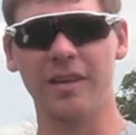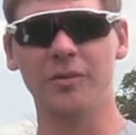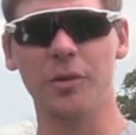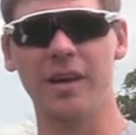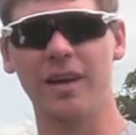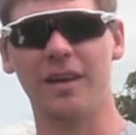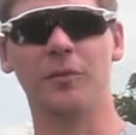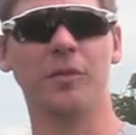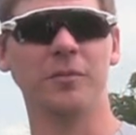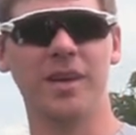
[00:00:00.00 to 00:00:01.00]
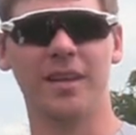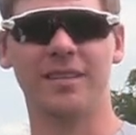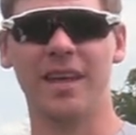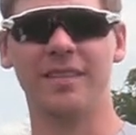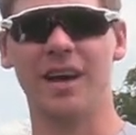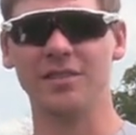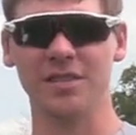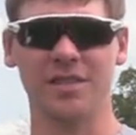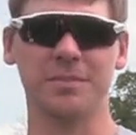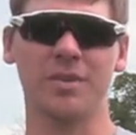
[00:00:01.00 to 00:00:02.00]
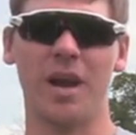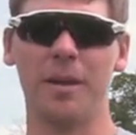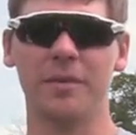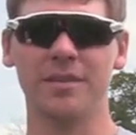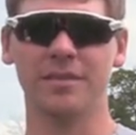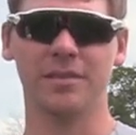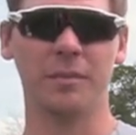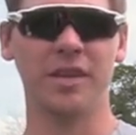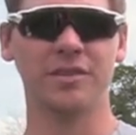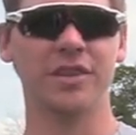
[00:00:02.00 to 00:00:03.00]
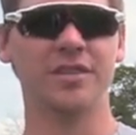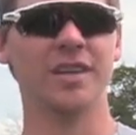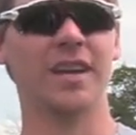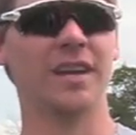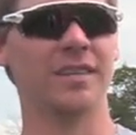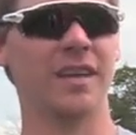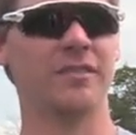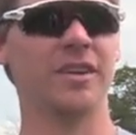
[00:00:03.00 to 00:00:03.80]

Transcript: a giveaway when we get 10,000 subscribers. So make sure you check out that